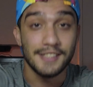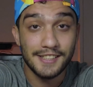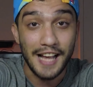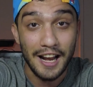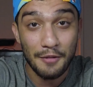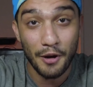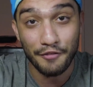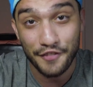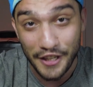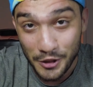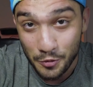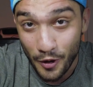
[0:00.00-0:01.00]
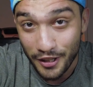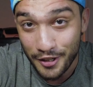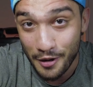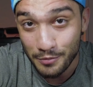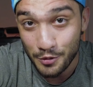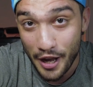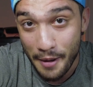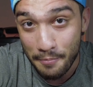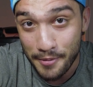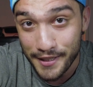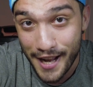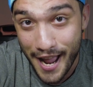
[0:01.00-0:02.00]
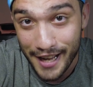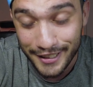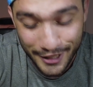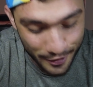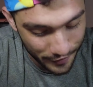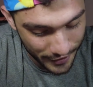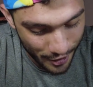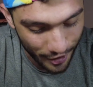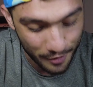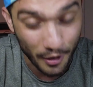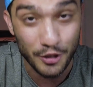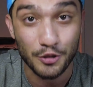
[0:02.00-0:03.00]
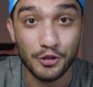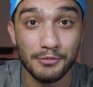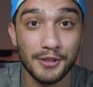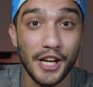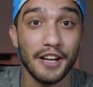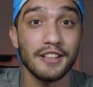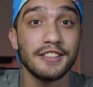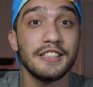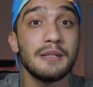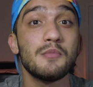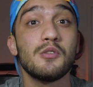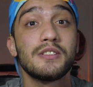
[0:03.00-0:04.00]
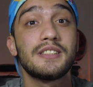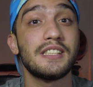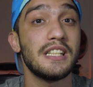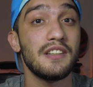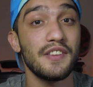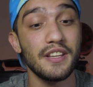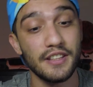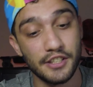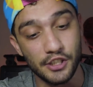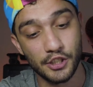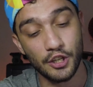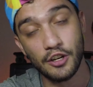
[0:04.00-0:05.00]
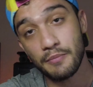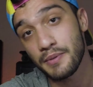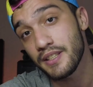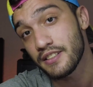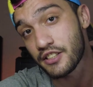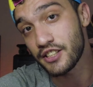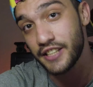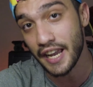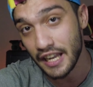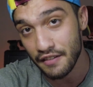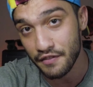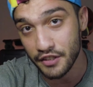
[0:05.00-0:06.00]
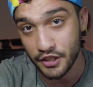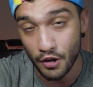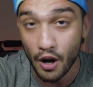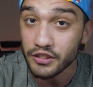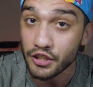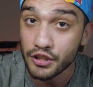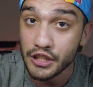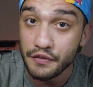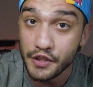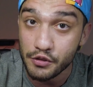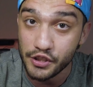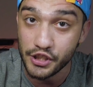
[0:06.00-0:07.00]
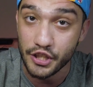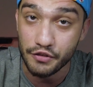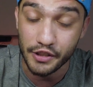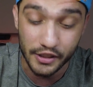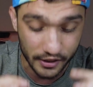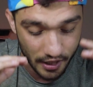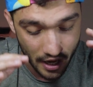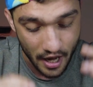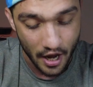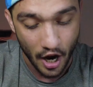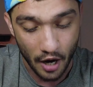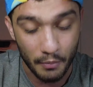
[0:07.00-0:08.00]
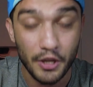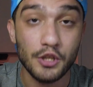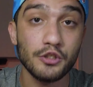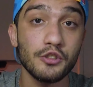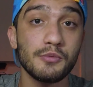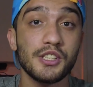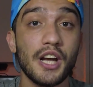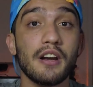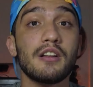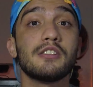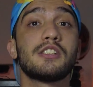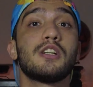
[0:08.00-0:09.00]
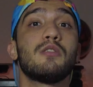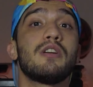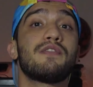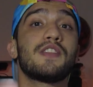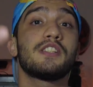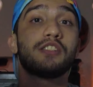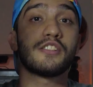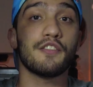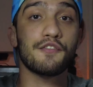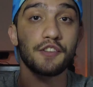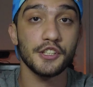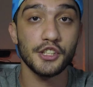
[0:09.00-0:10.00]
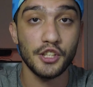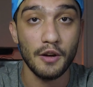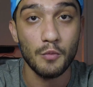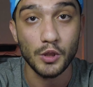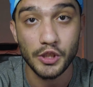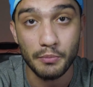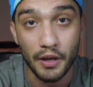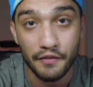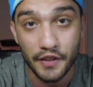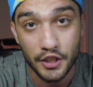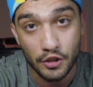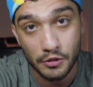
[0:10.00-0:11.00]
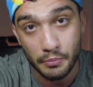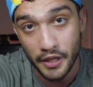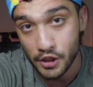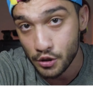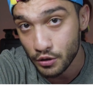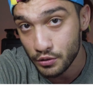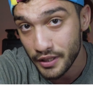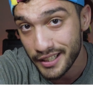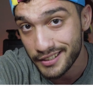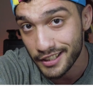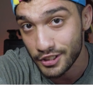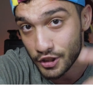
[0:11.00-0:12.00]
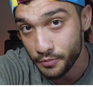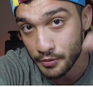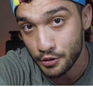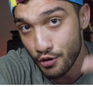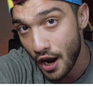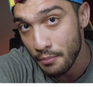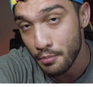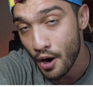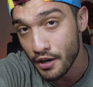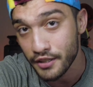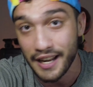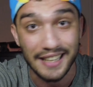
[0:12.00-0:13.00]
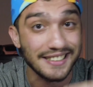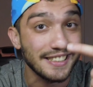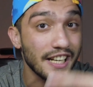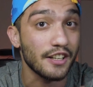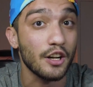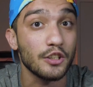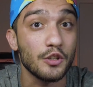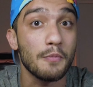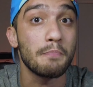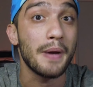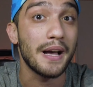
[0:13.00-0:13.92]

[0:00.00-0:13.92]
Salam my friends, welcome to a brand new video here on my YouTube channel Nimul TV. This is gonna be the second video on the review series on my YouTube channel. So if this is the first time watching my videos, make sure to hit that subscribe button and turn on your